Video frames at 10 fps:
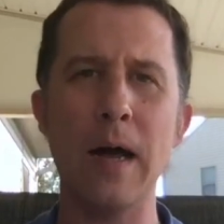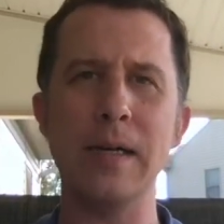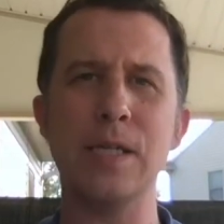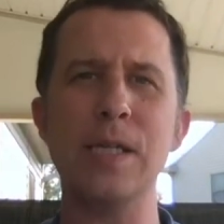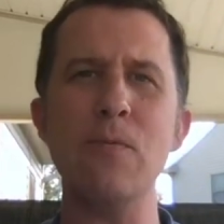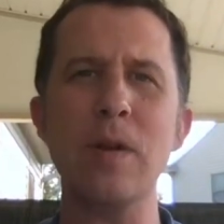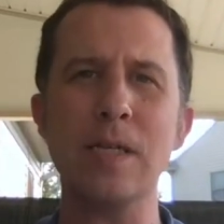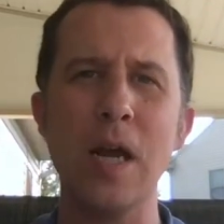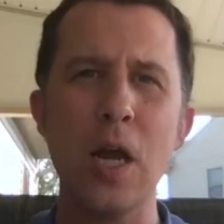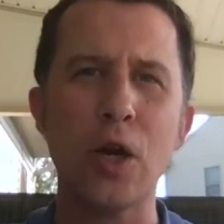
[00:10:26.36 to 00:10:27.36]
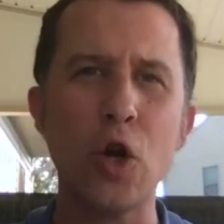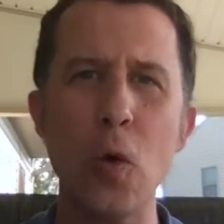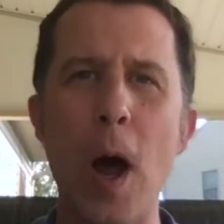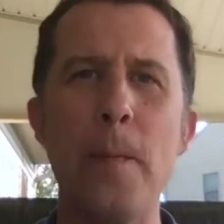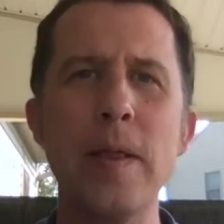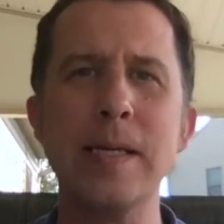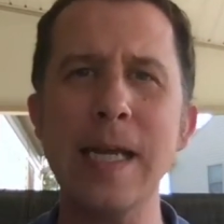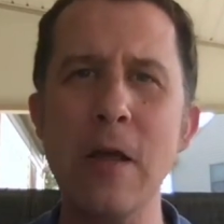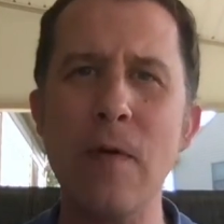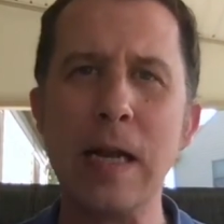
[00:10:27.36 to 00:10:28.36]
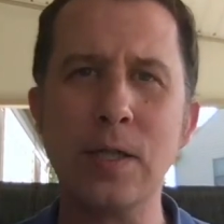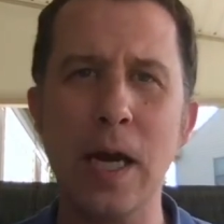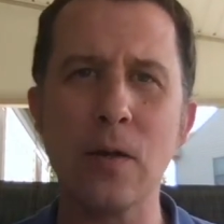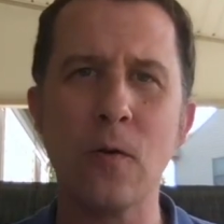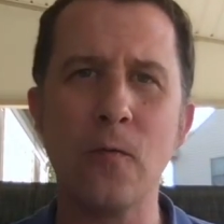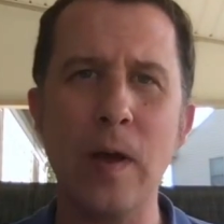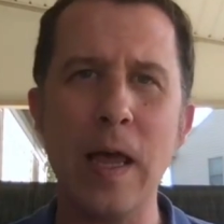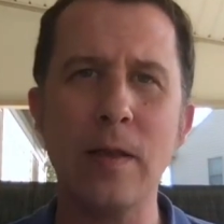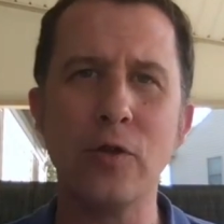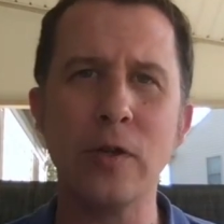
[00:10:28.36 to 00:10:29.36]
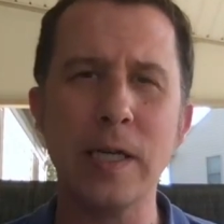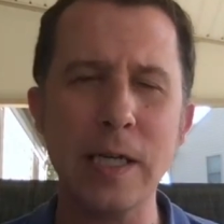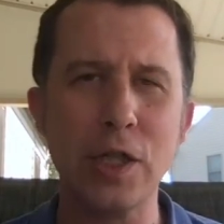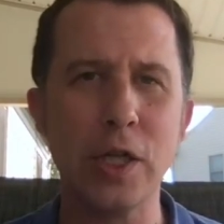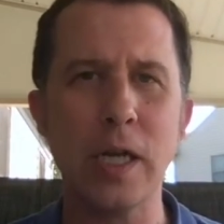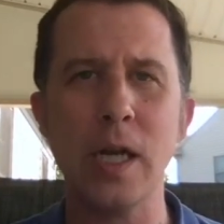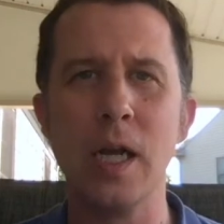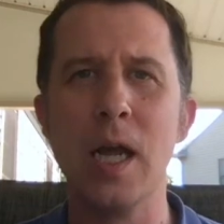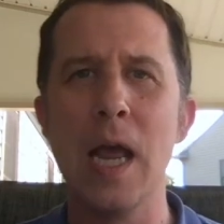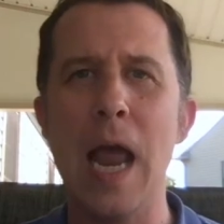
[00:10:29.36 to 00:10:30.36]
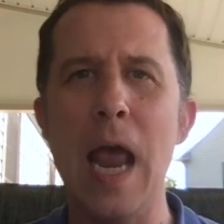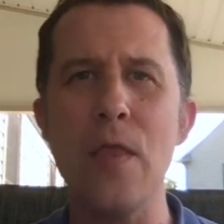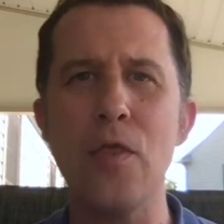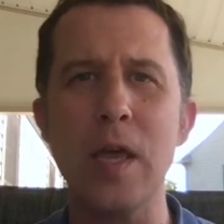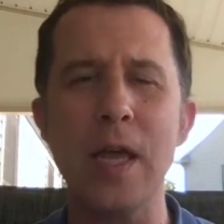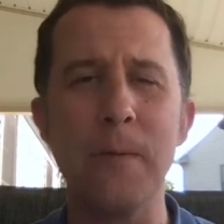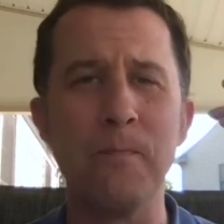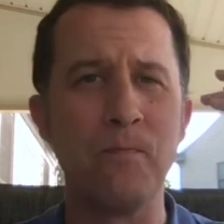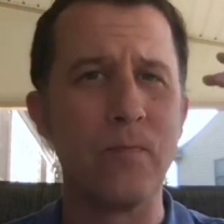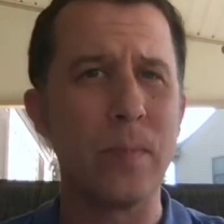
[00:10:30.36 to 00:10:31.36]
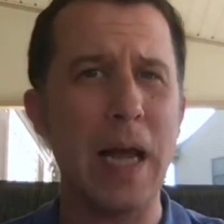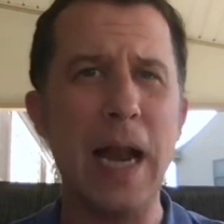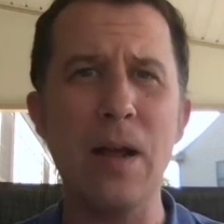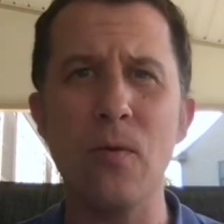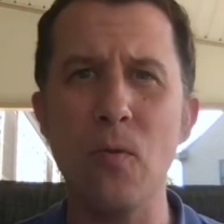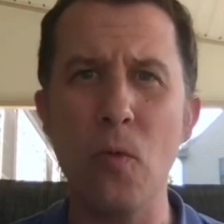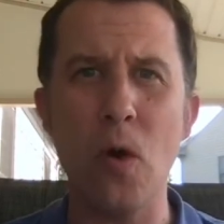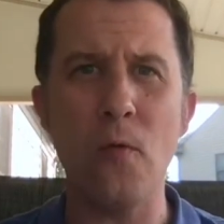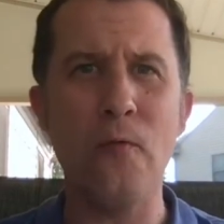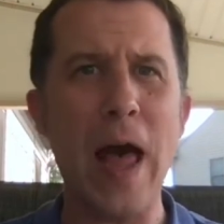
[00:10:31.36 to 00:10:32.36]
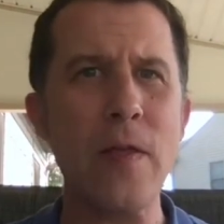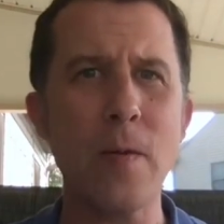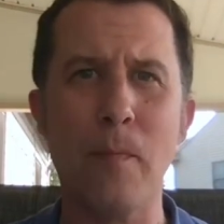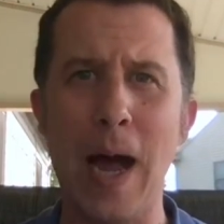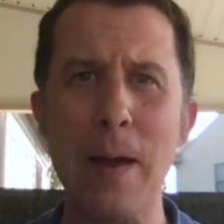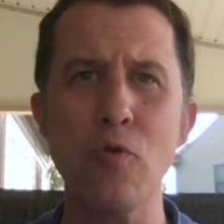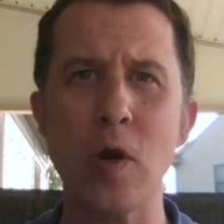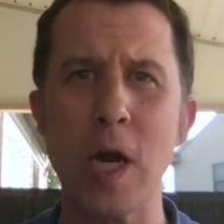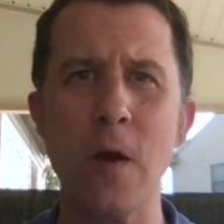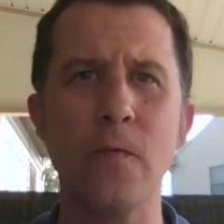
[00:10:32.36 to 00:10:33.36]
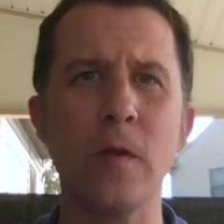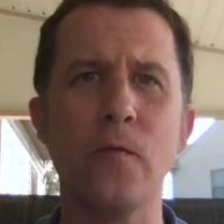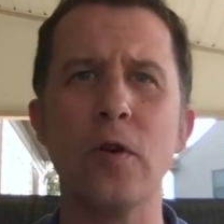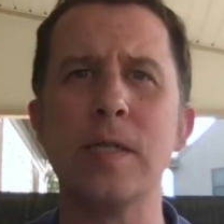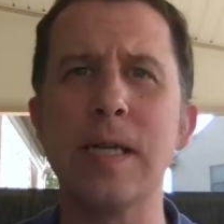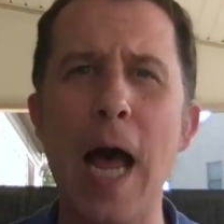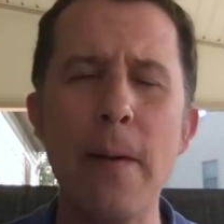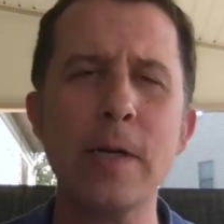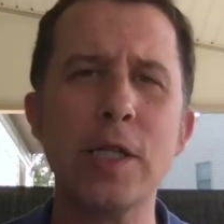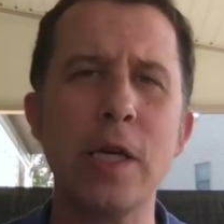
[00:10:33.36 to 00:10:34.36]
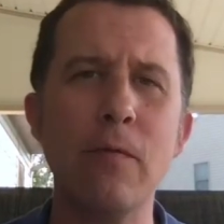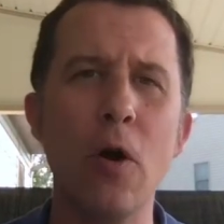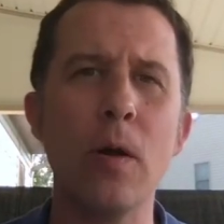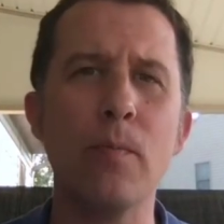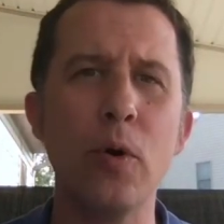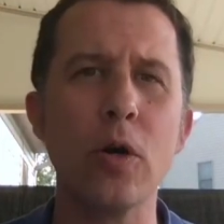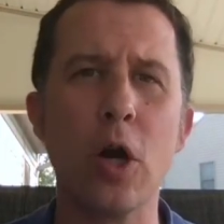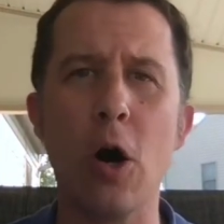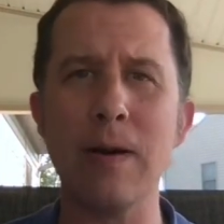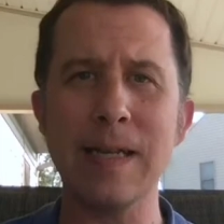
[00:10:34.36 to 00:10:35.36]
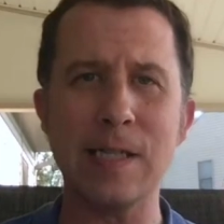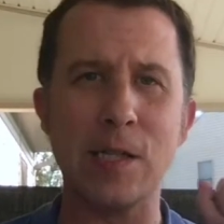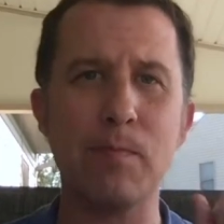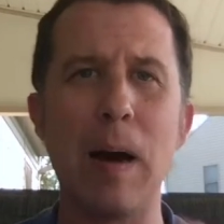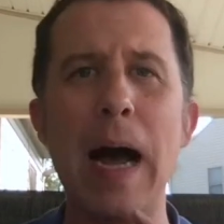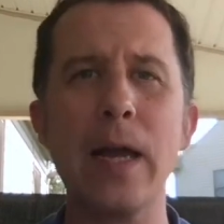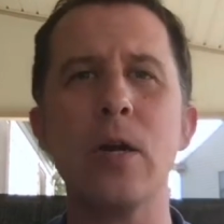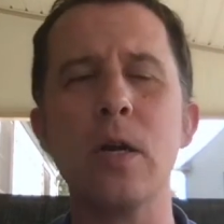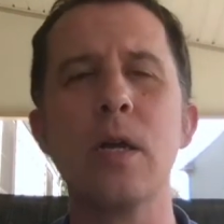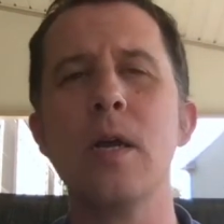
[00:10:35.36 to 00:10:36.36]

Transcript: She grew up in this evangelical faith tradition and then kind of found the Bible again for the first time. And she wrote a book called Inspired.